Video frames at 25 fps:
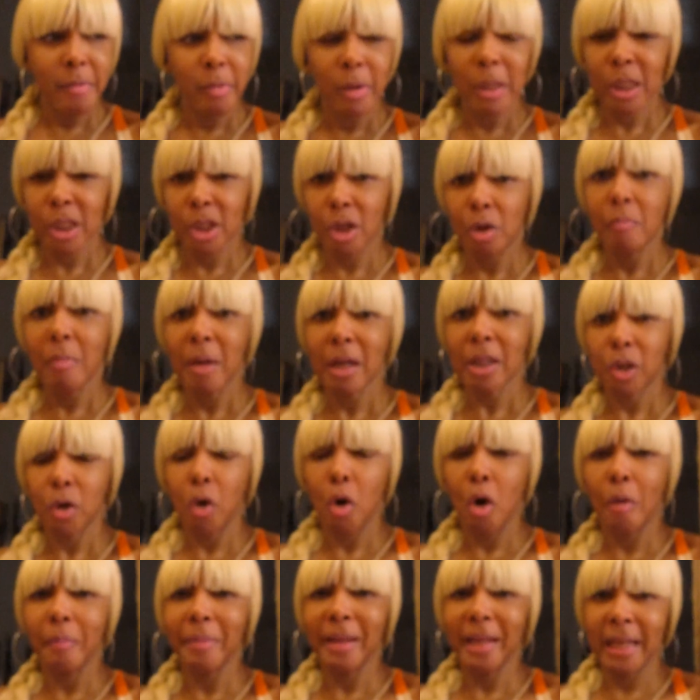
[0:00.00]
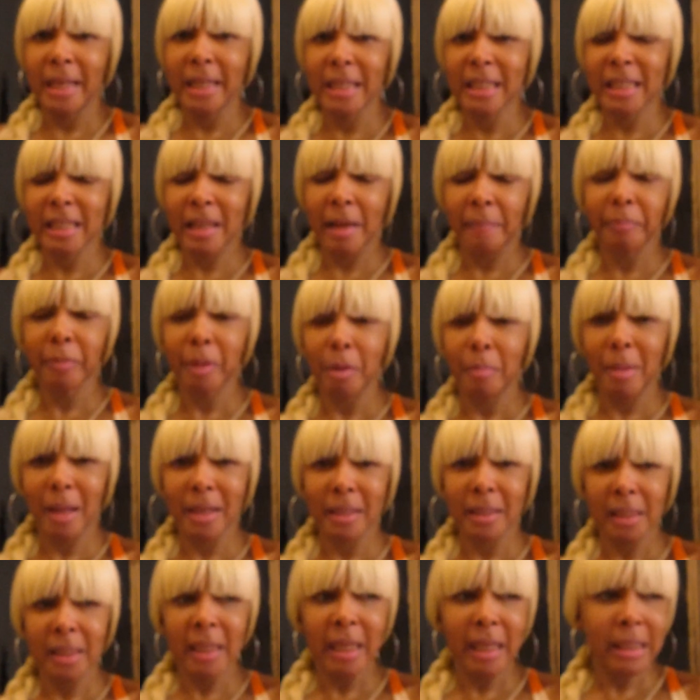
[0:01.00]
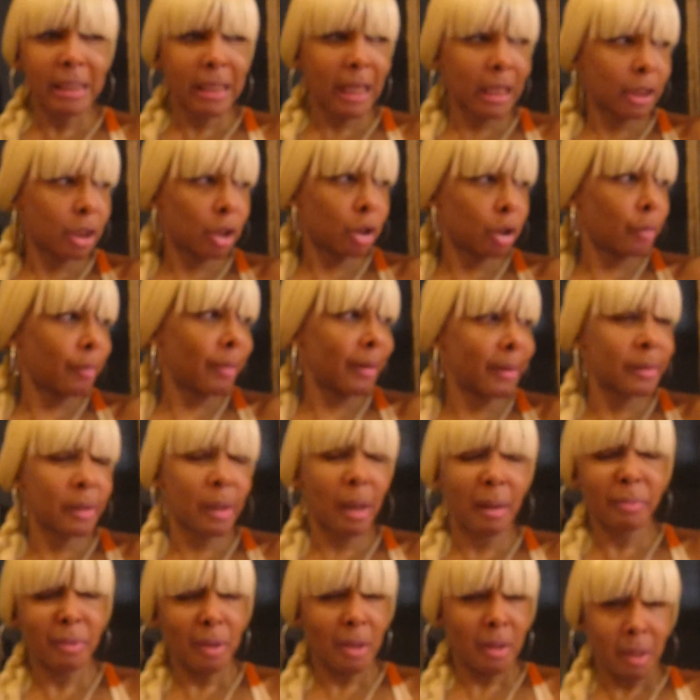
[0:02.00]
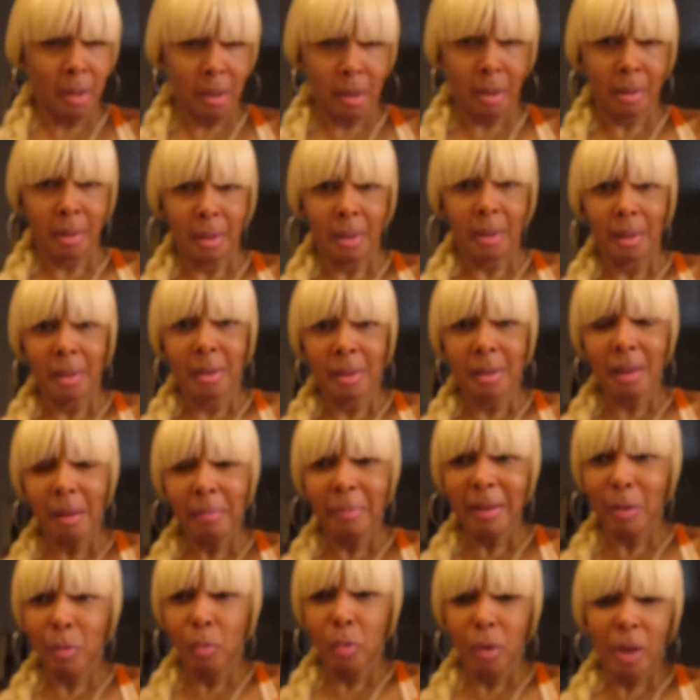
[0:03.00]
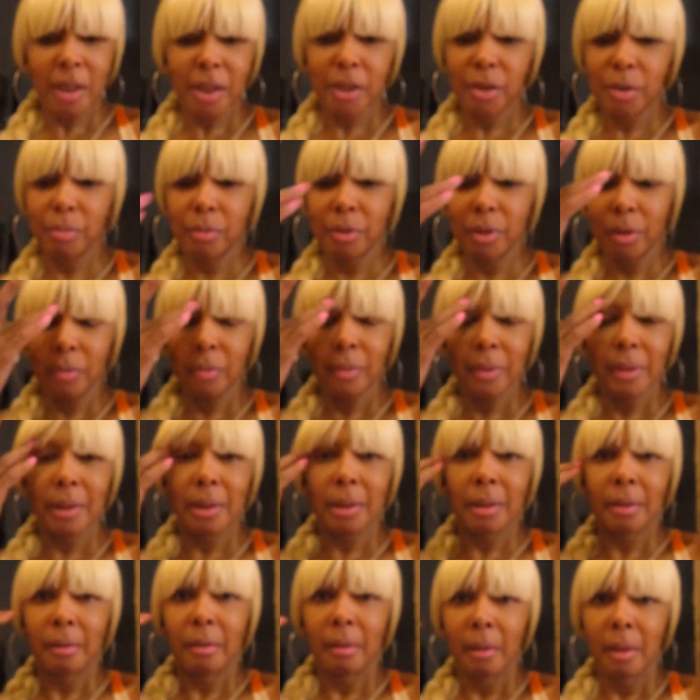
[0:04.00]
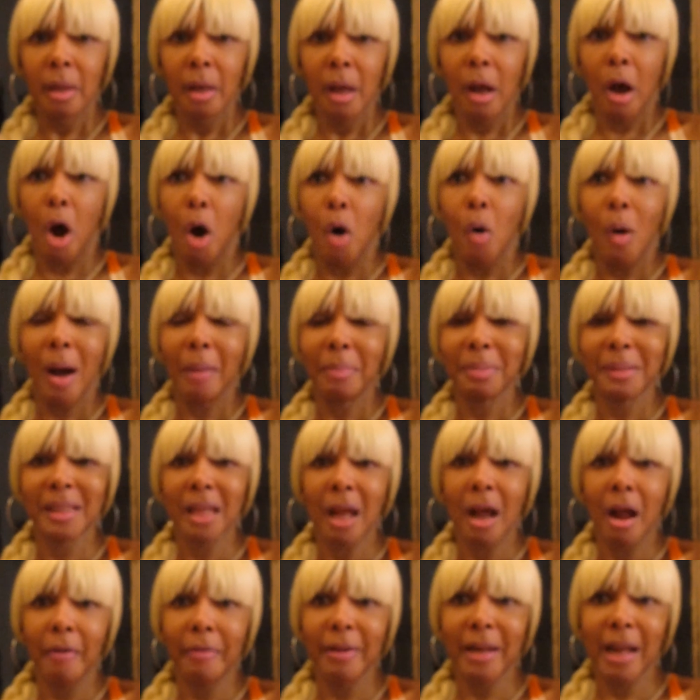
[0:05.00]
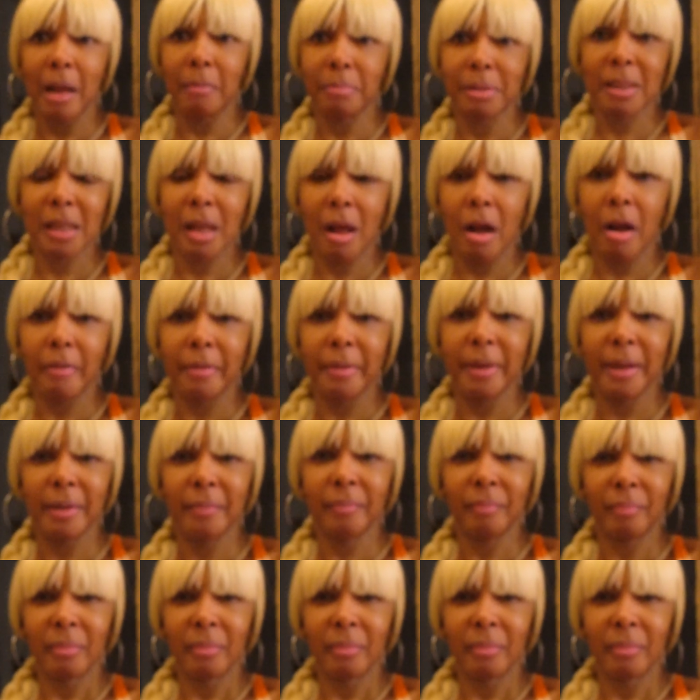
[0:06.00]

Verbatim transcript: was so much on me, he stepped on my sneakers. I took the brand off. So I'm like, what is you doing? Oh, I'm sorry. I'm sorry.